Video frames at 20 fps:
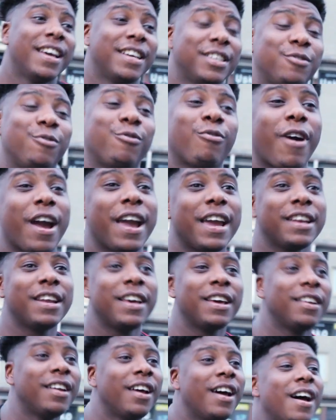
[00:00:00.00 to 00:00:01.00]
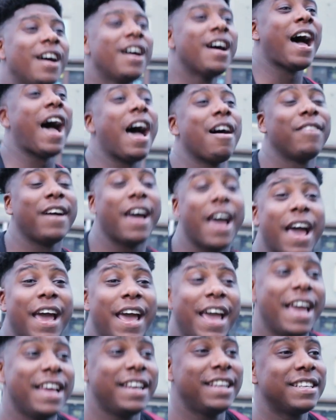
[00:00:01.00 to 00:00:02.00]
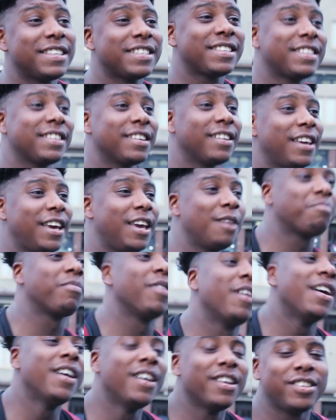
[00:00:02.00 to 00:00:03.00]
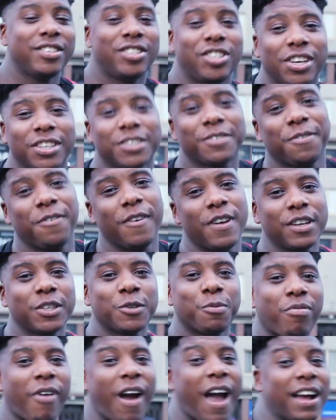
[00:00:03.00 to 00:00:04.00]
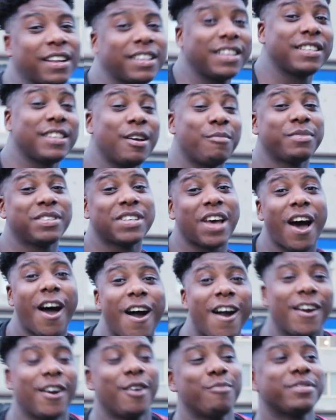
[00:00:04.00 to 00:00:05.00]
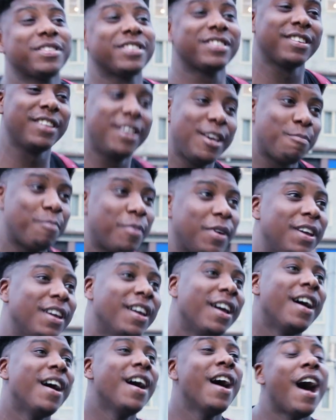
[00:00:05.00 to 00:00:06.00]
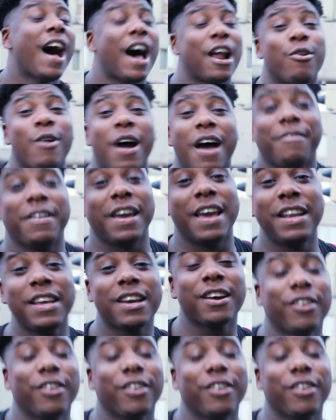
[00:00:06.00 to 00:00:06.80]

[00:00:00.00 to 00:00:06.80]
It's raining. Haven't had any sleep. Just finished practice. I'm tired. I'm sleepy. I don't have any